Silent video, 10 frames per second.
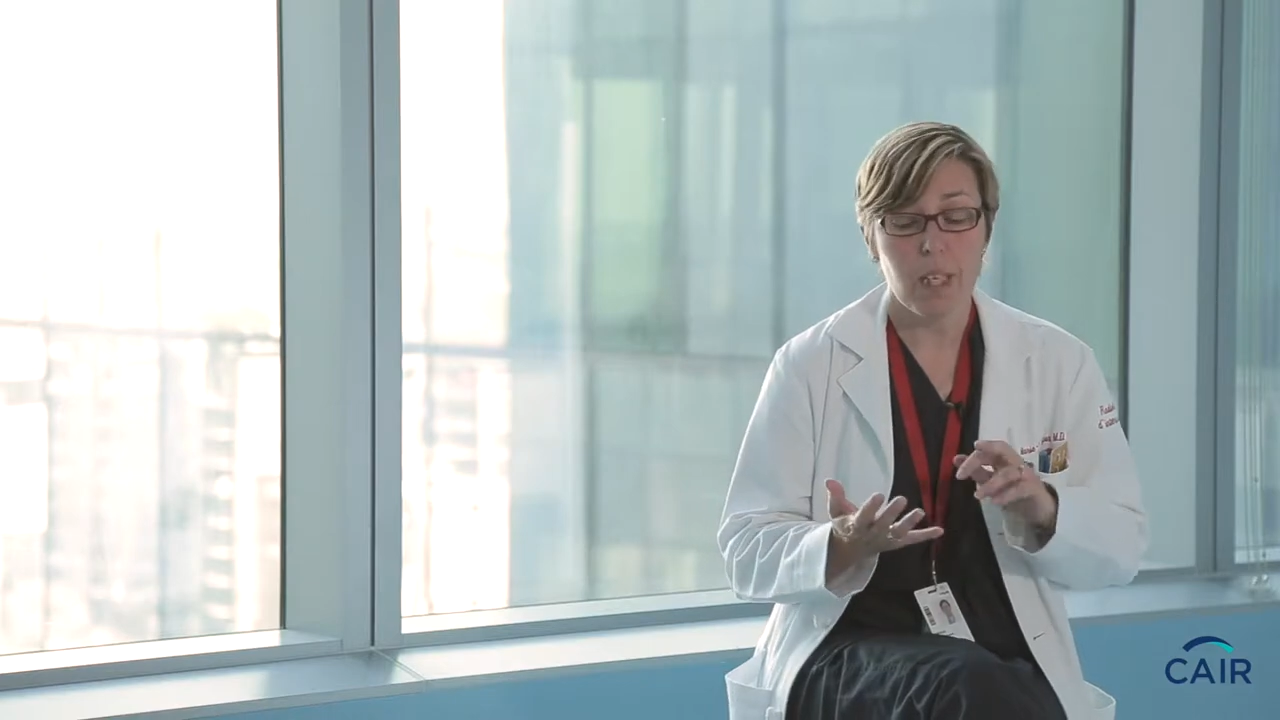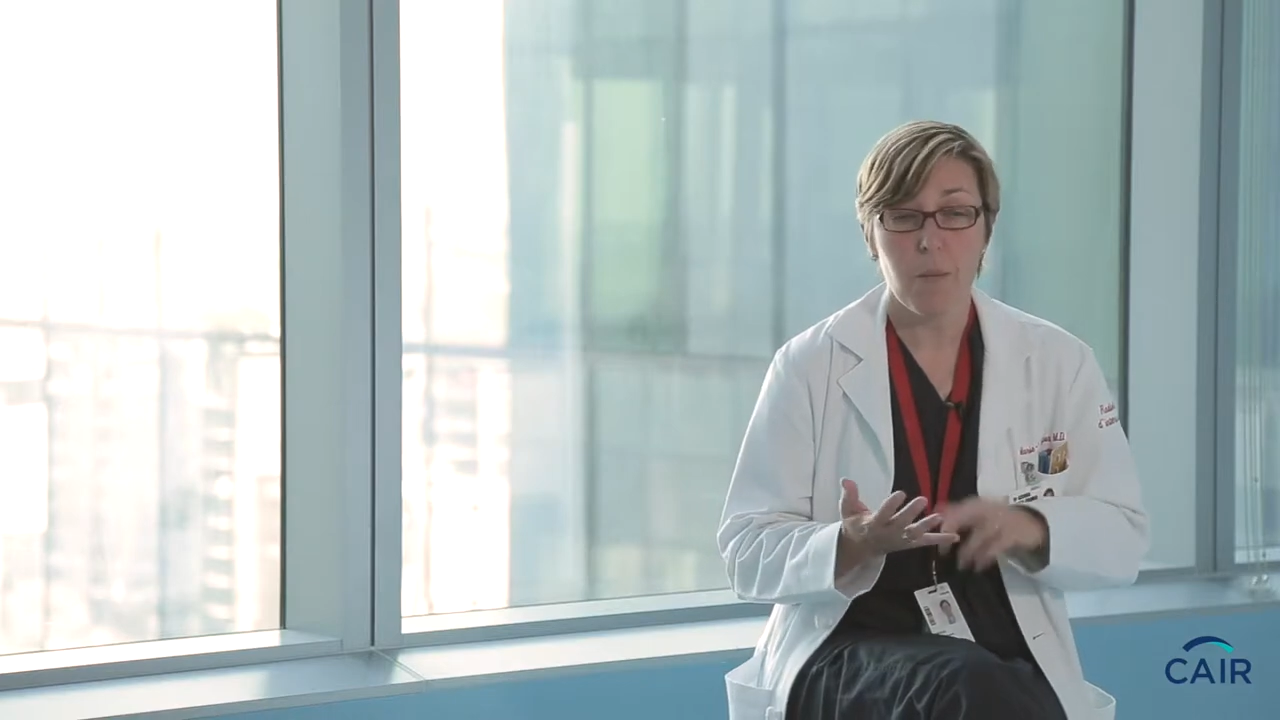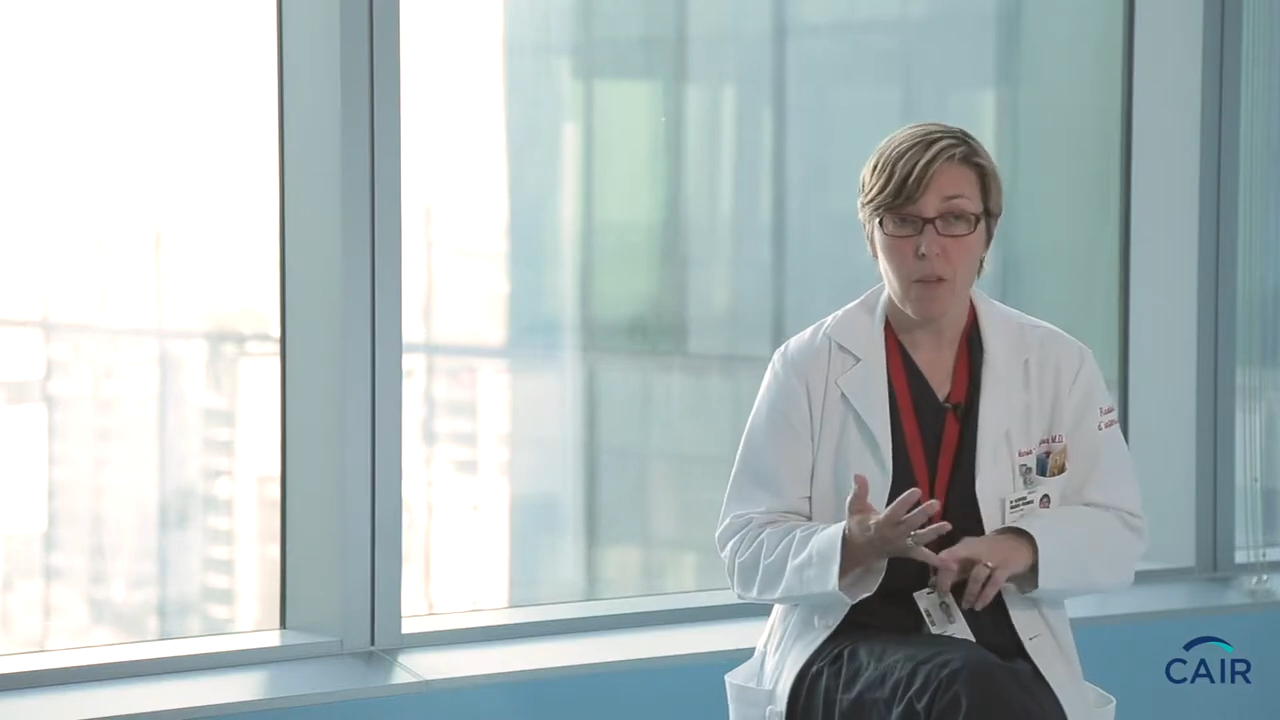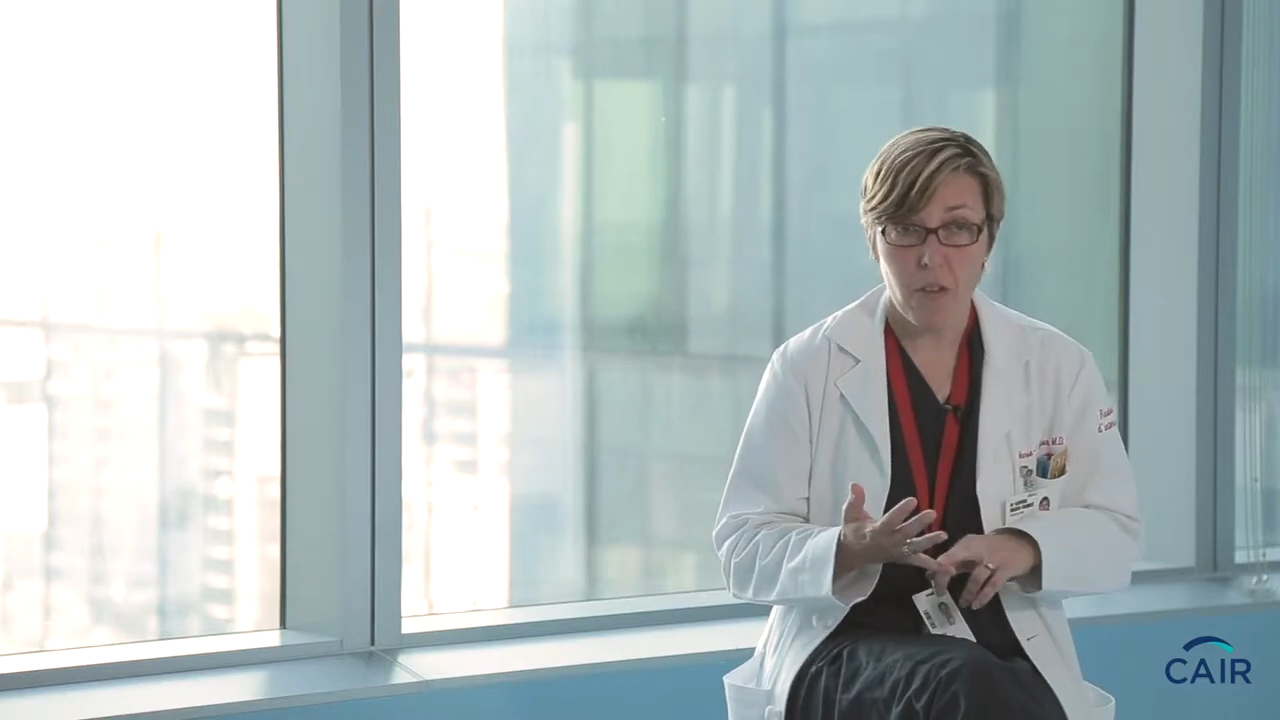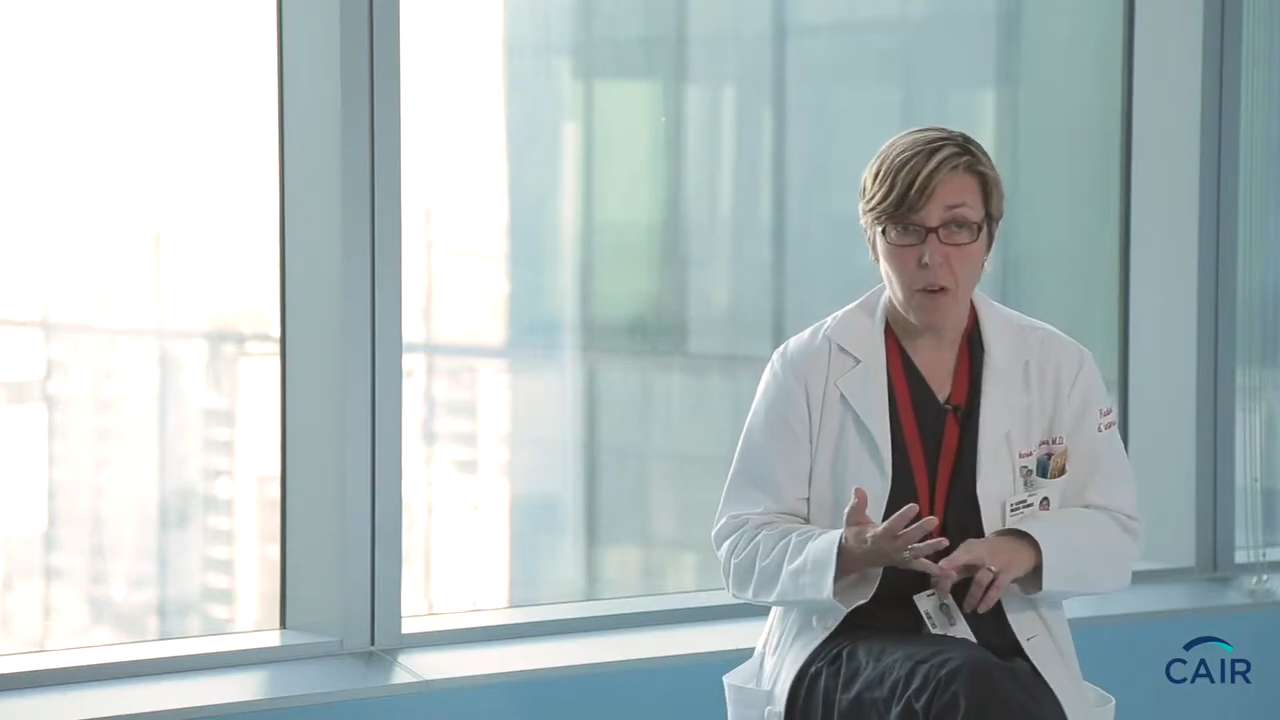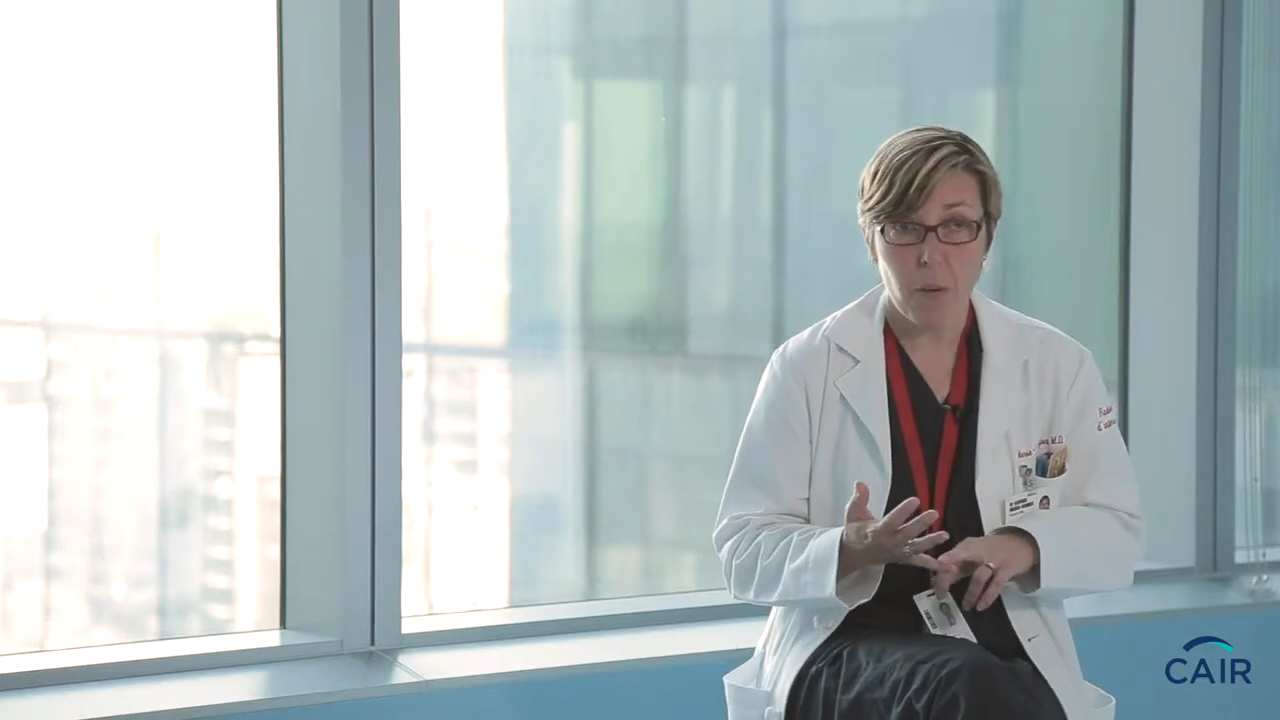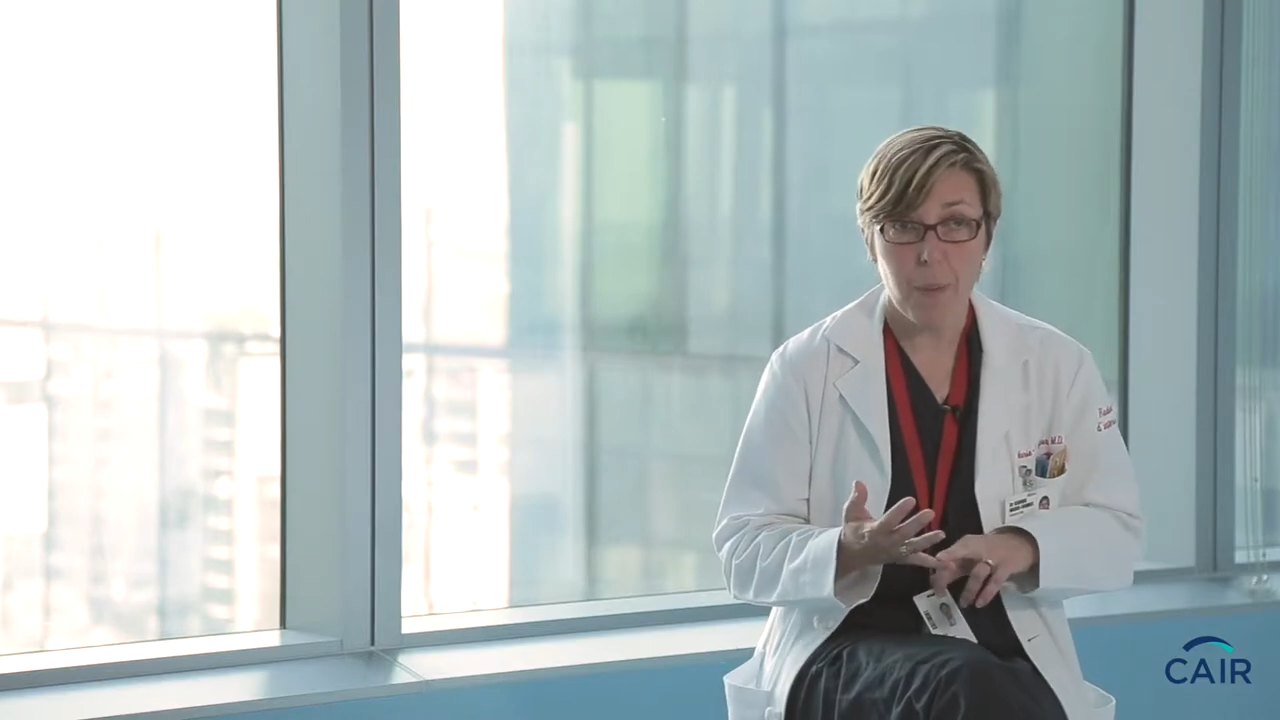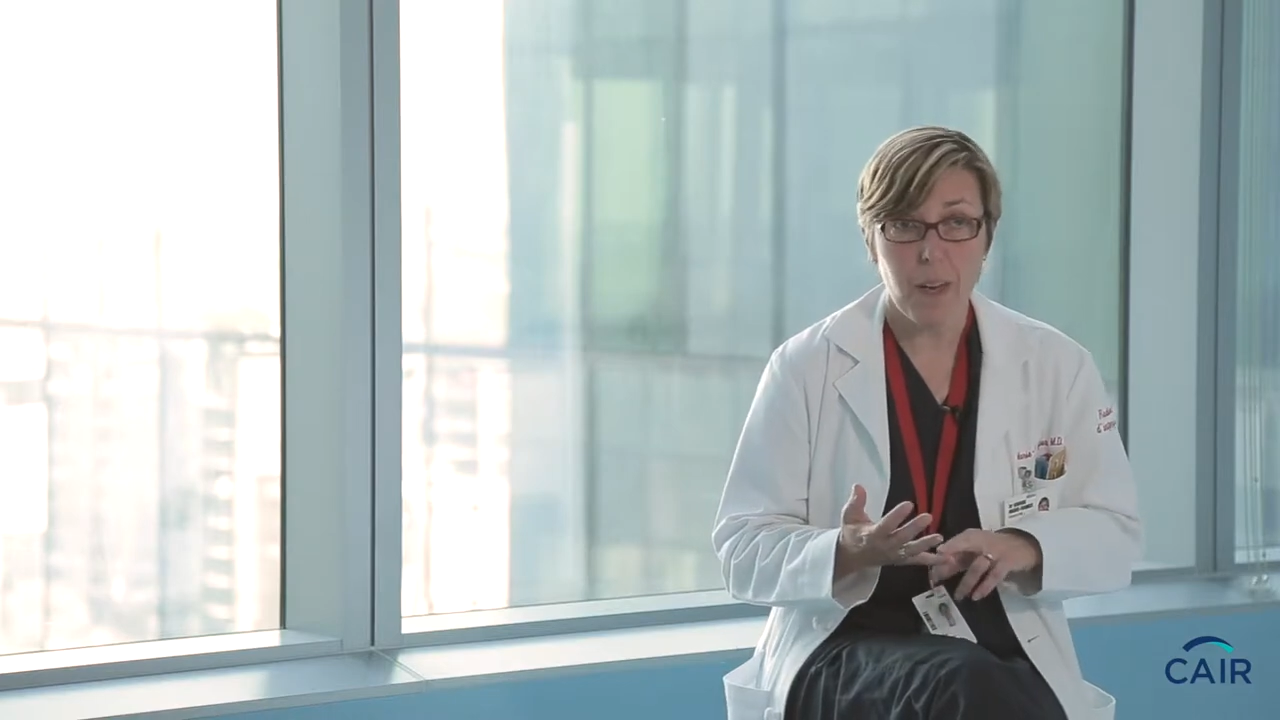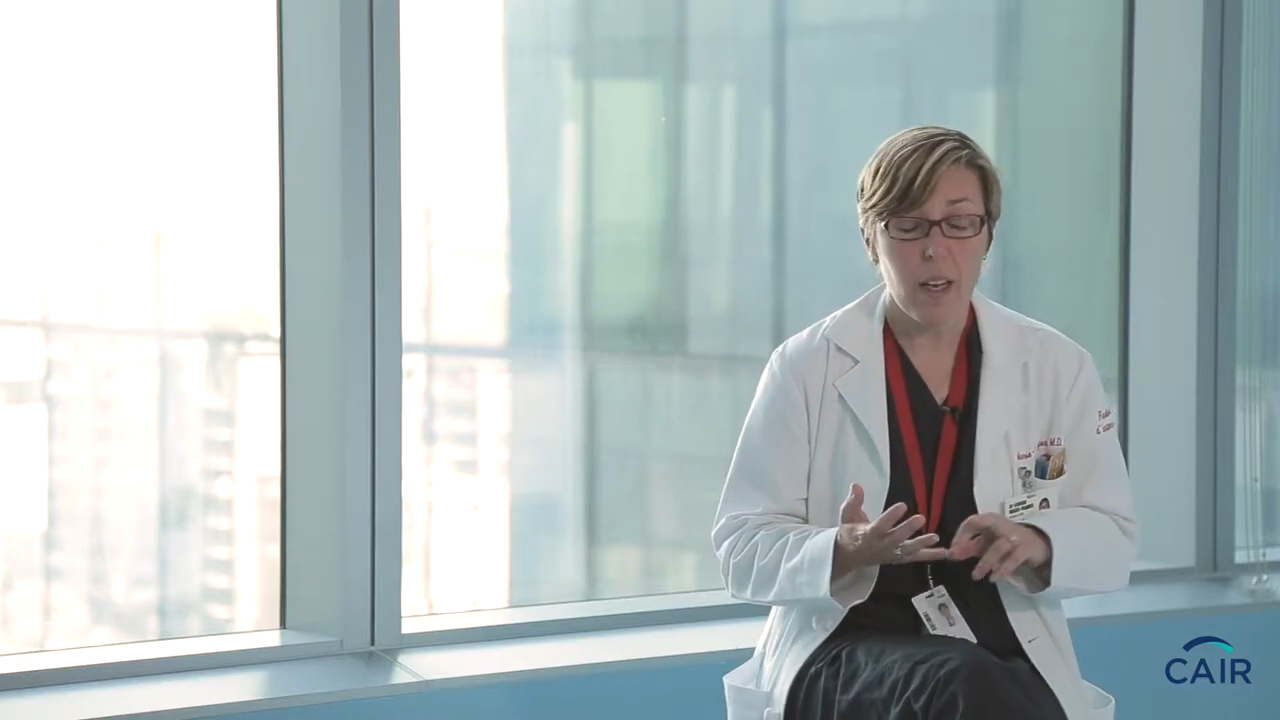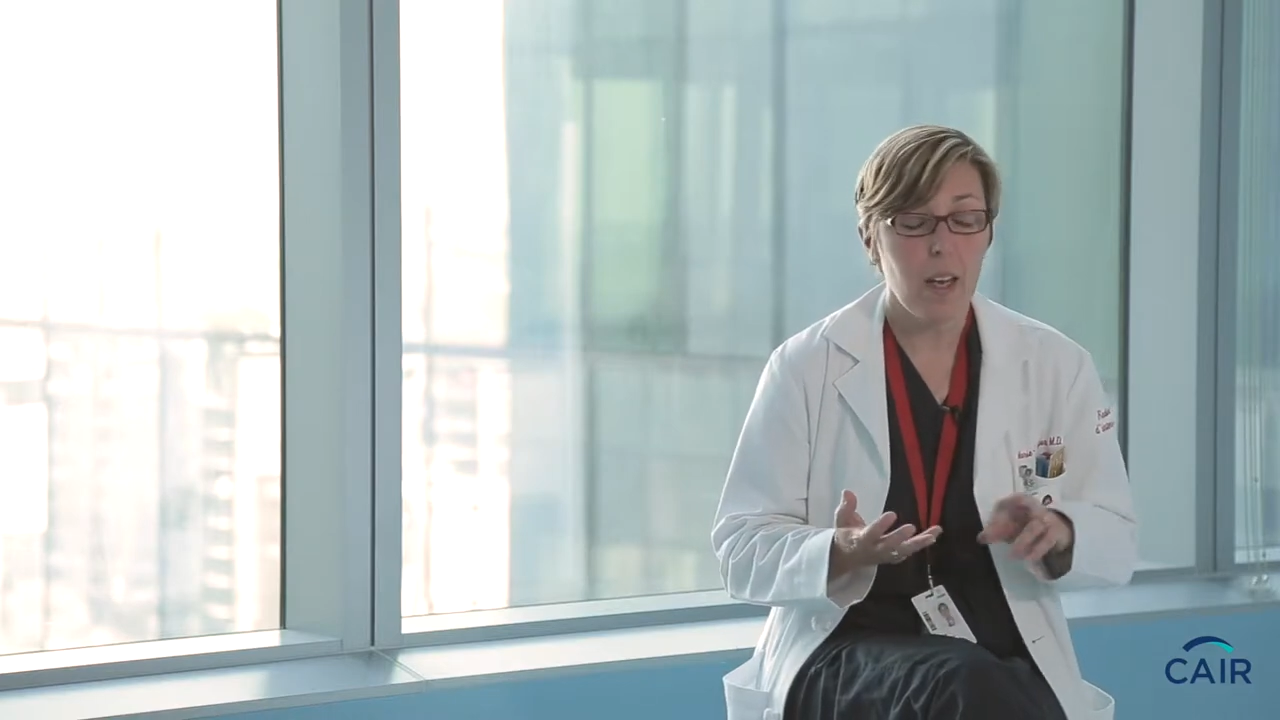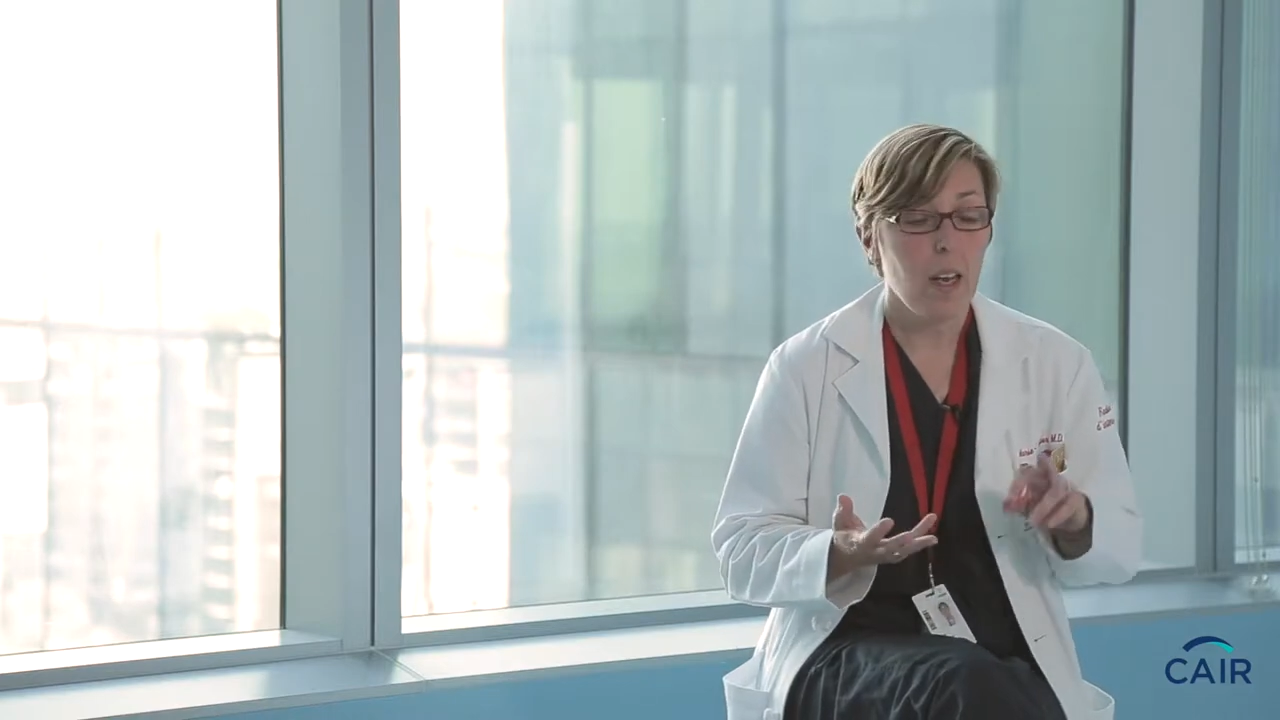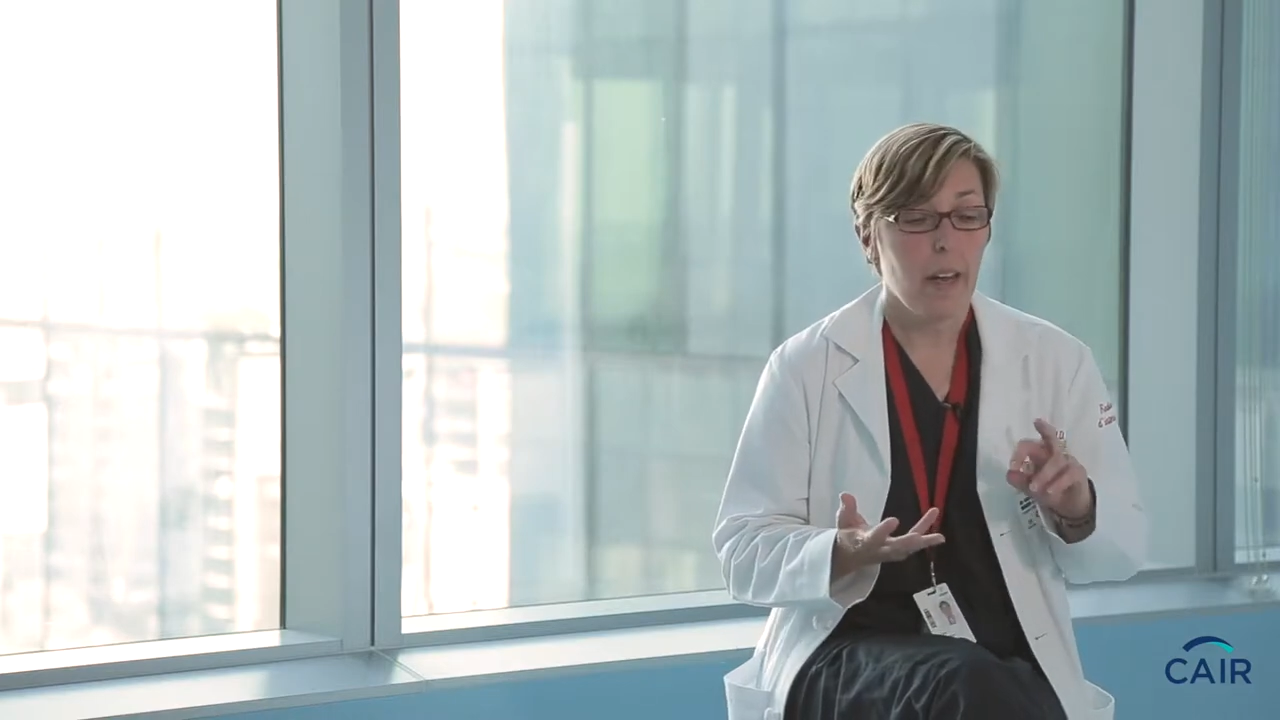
chemotherapy,